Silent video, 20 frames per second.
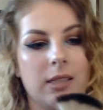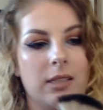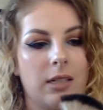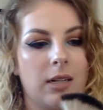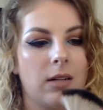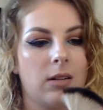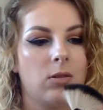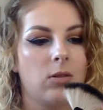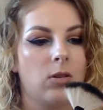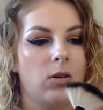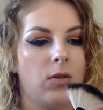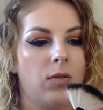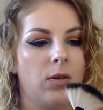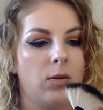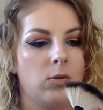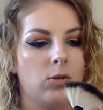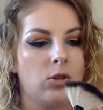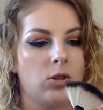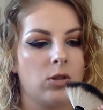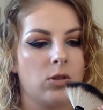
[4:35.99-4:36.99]
and I don't know if it
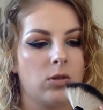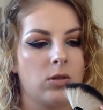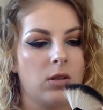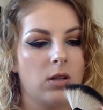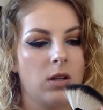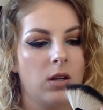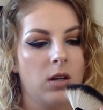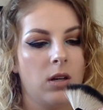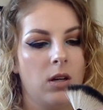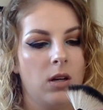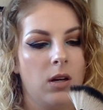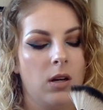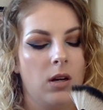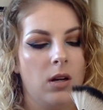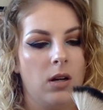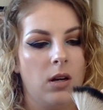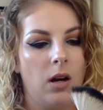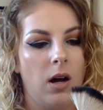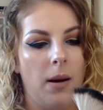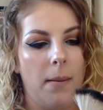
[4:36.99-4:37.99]
was just
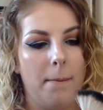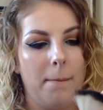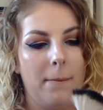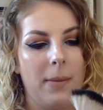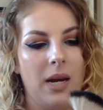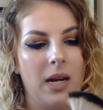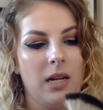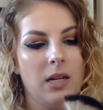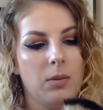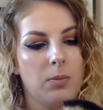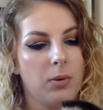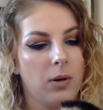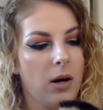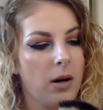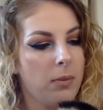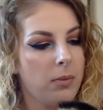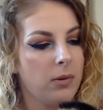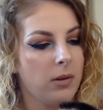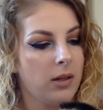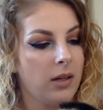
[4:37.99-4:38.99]
not made
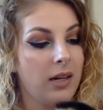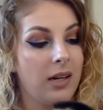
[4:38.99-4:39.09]
properly.